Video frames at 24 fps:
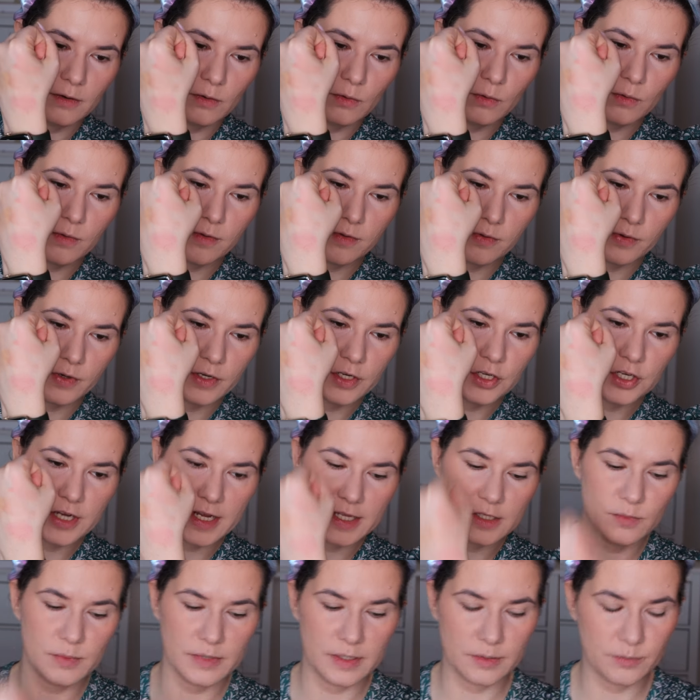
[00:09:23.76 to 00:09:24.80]
all three
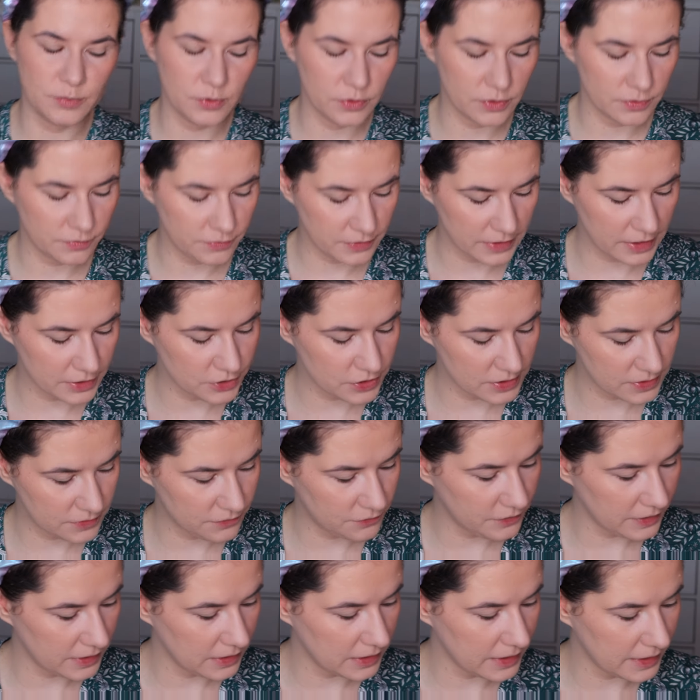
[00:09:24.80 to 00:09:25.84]
shades blend beautifully. I just
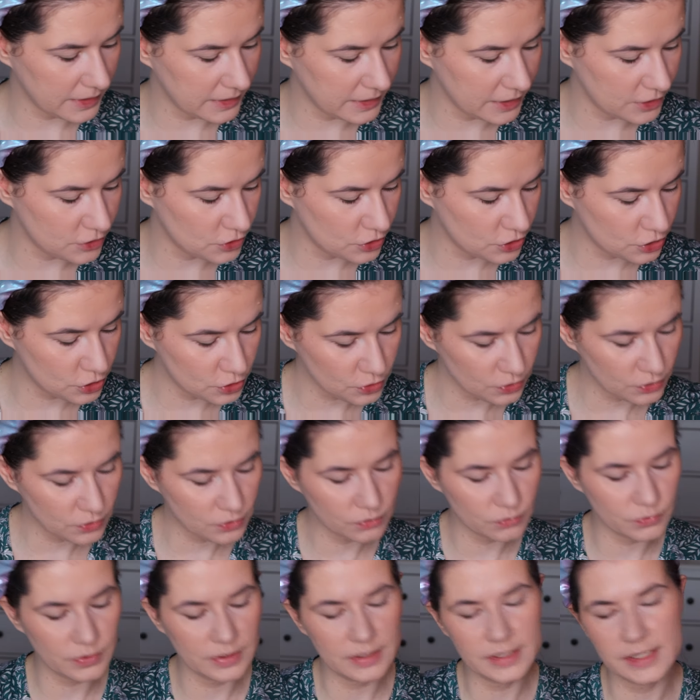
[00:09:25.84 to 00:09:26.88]
feel like they should
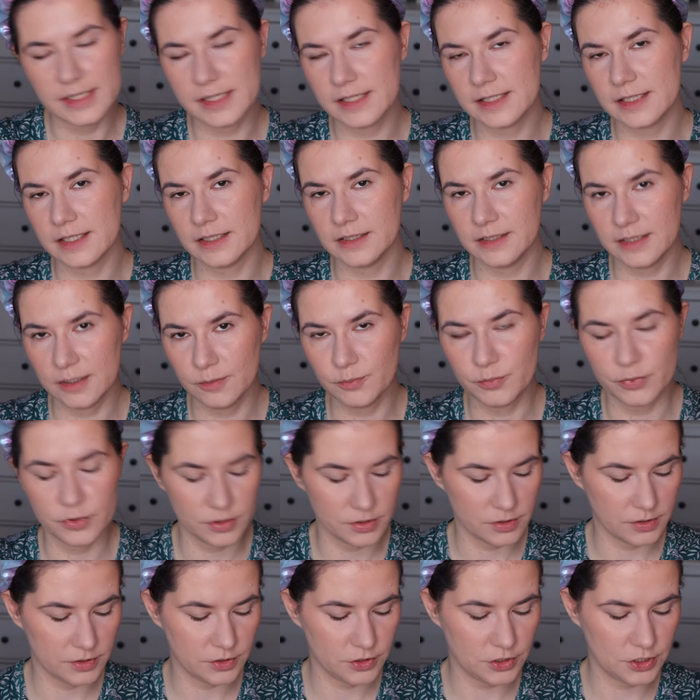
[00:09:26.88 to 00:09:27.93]
release a
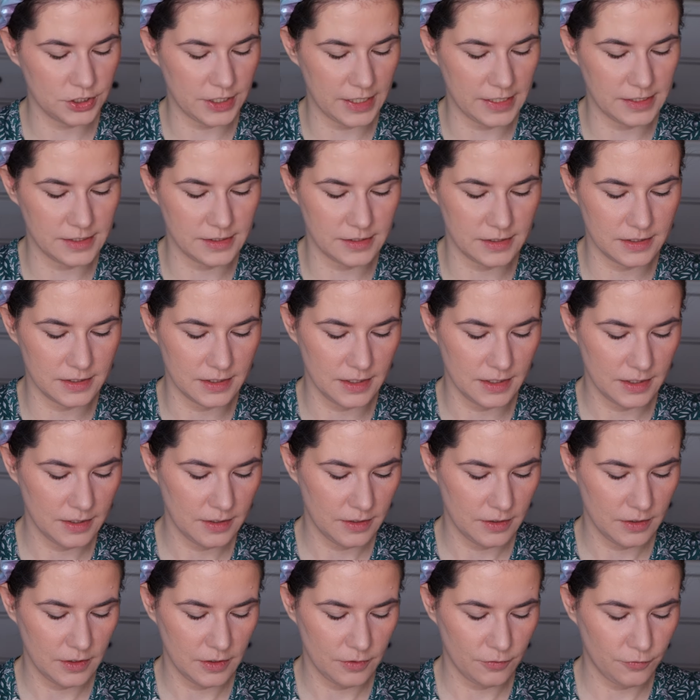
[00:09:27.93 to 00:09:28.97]
deeper shades
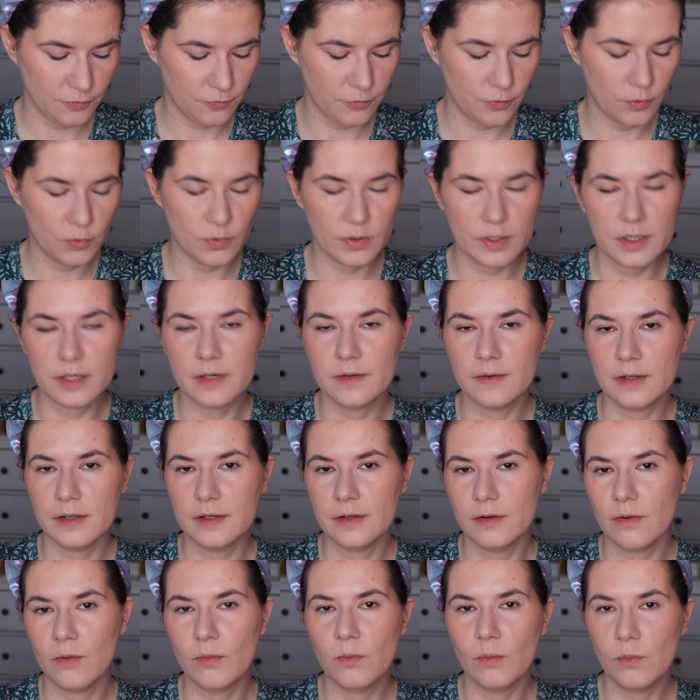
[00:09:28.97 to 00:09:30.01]
for
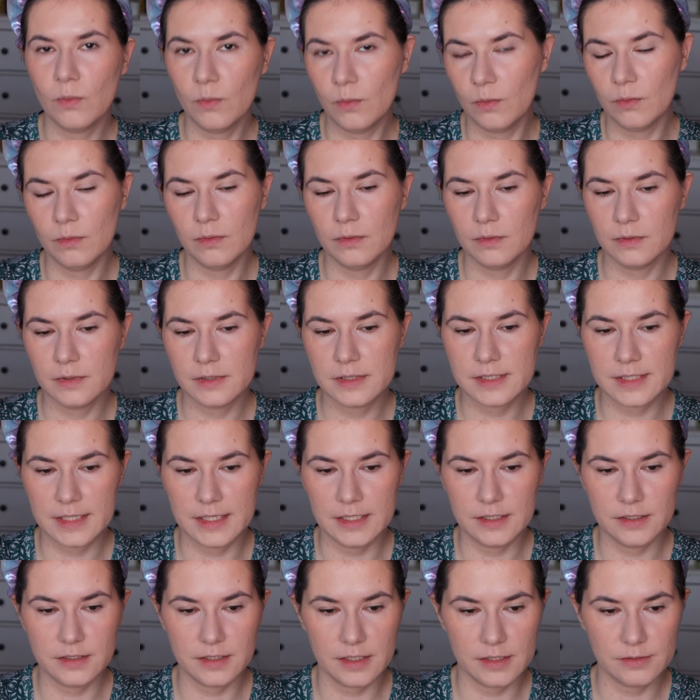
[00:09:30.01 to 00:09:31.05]
all
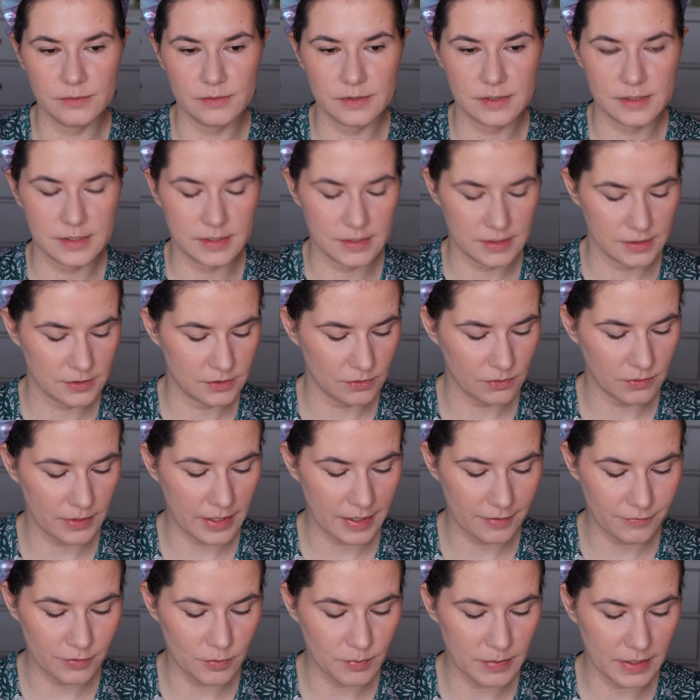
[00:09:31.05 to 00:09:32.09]
skin tones. So
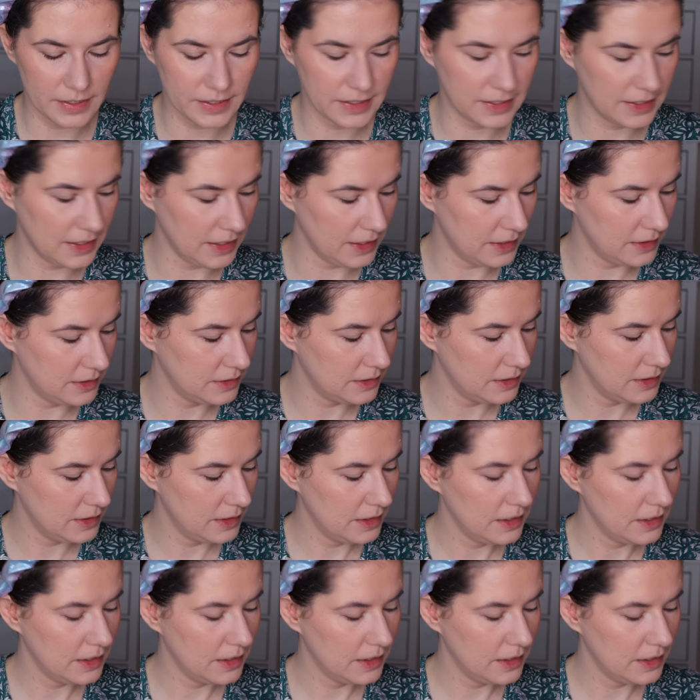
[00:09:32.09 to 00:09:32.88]
everybody can